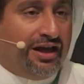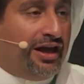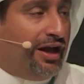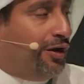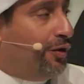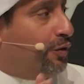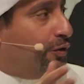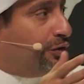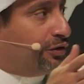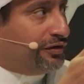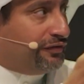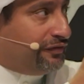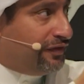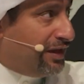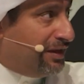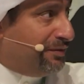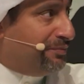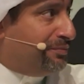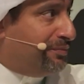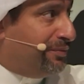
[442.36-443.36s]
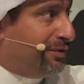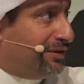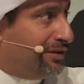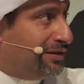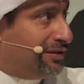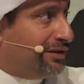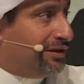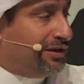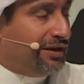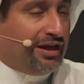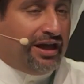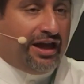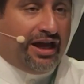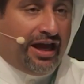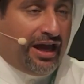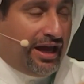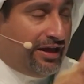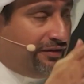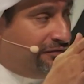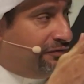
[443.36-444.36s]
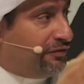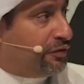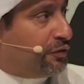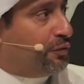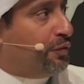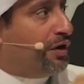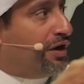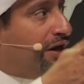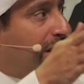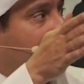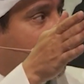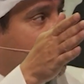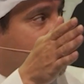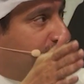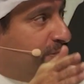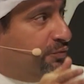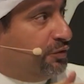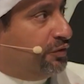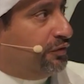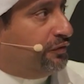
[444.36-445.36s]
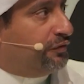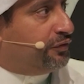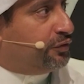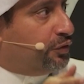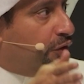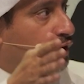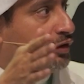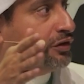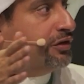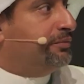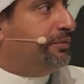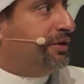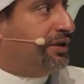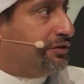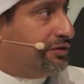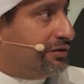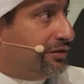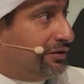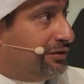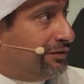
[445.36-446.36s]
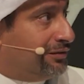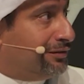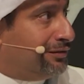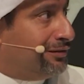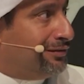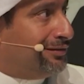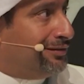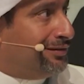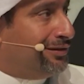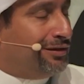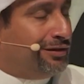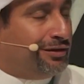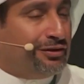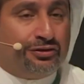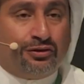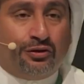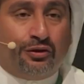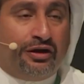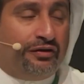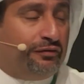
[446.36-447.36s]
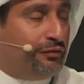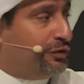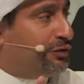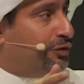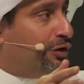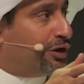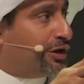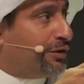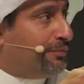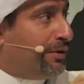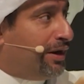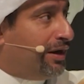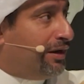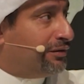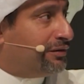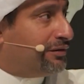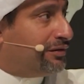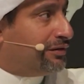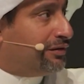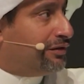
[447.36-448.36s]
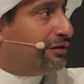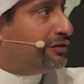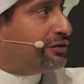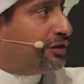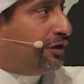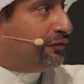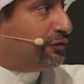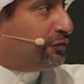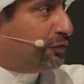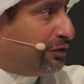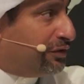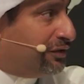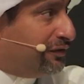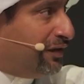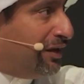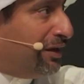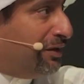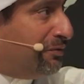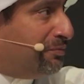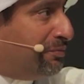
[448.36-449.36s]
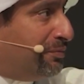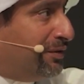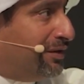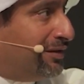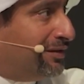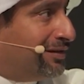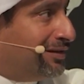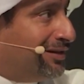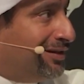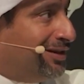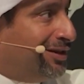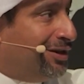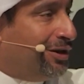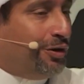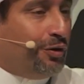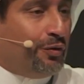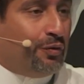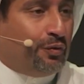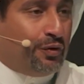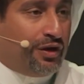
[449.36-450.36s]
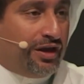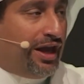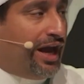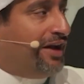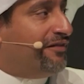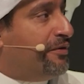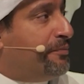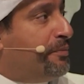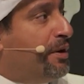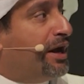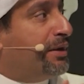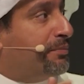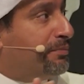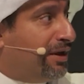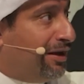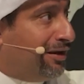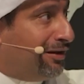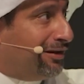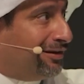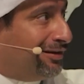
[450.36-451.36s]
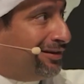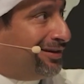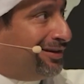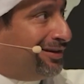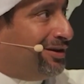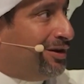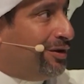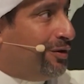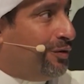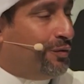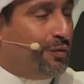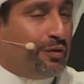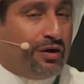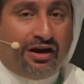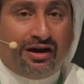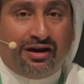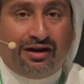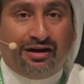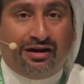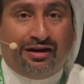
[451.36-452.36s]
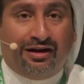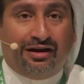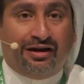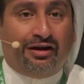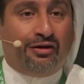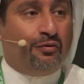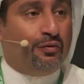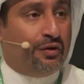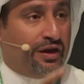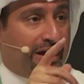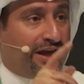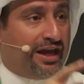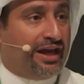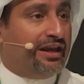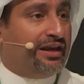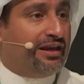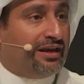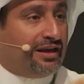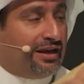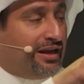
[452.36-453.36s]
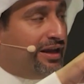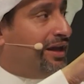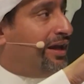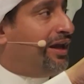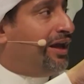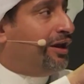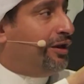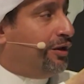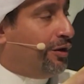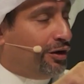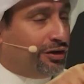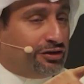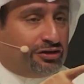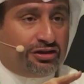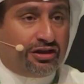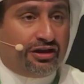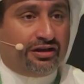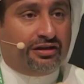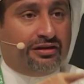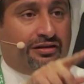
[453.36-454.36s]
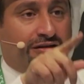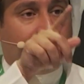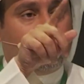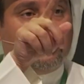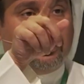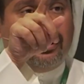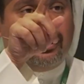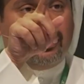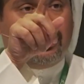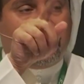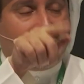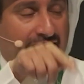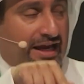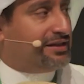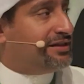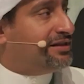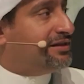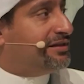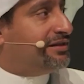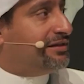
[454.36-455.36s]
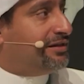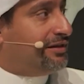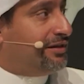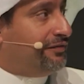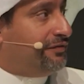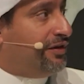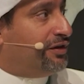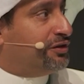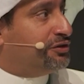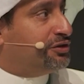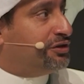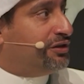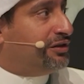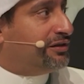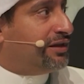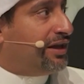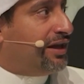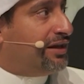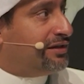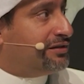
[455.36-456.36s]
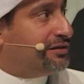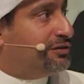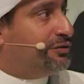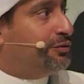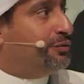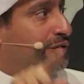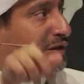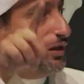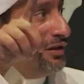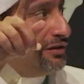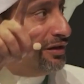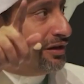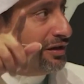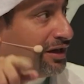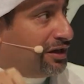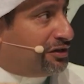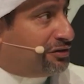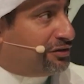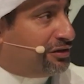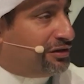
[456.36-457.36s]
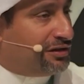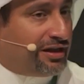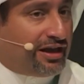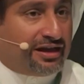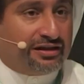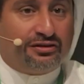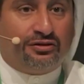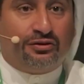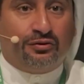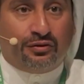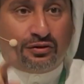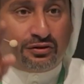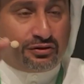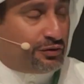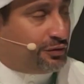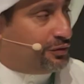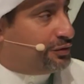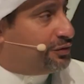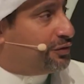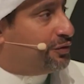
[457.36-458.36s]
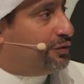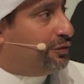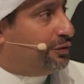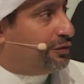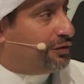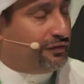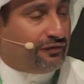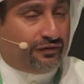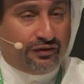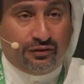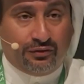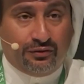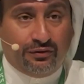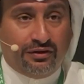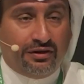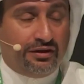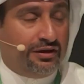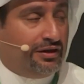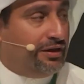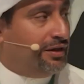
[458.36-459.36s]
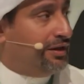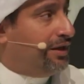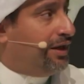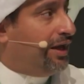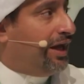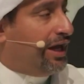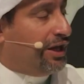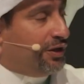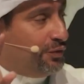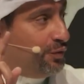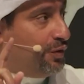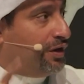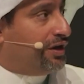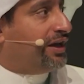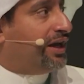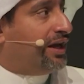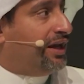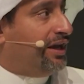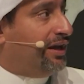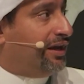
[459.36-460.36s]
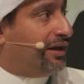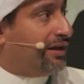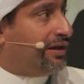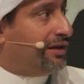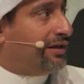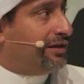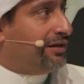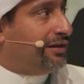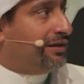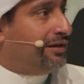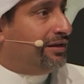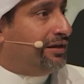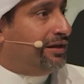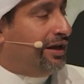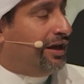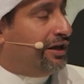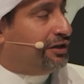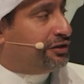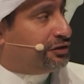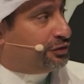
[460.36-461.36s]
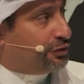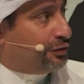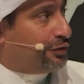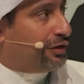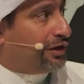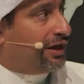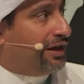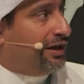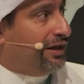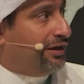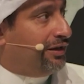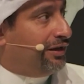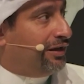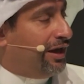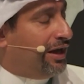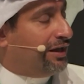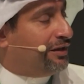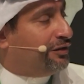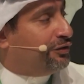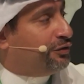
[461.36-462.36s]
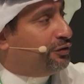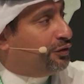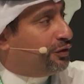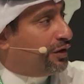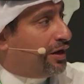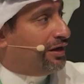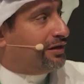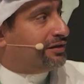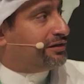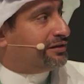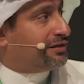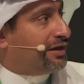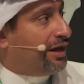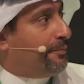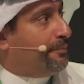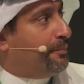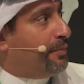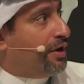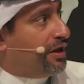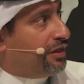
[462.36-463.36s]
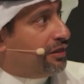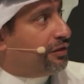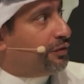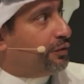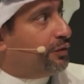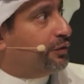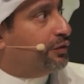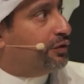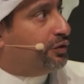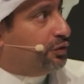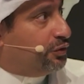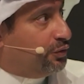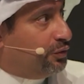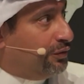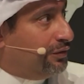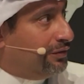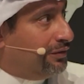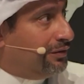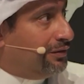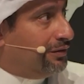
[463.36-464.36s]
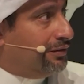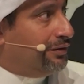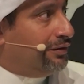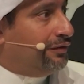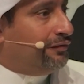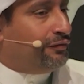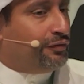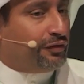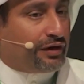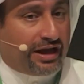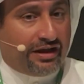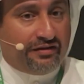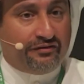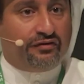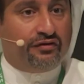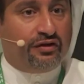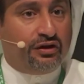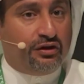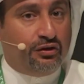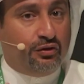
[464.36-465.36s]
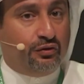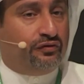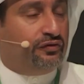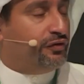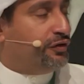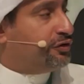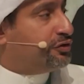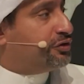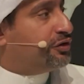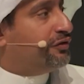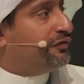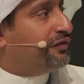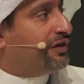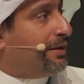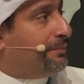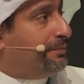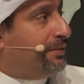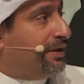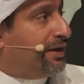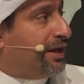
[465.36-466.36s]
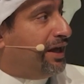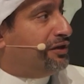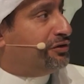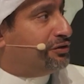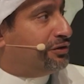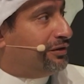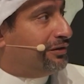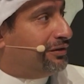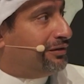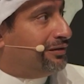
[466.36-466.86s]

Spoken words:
or development, everyone has moved to automation. So if we talk about software development, we have a pipeline where we can launch it, test the functional test, do the integration test, do the source code review in one click. Historically, it took us a month or two for every new version of an application,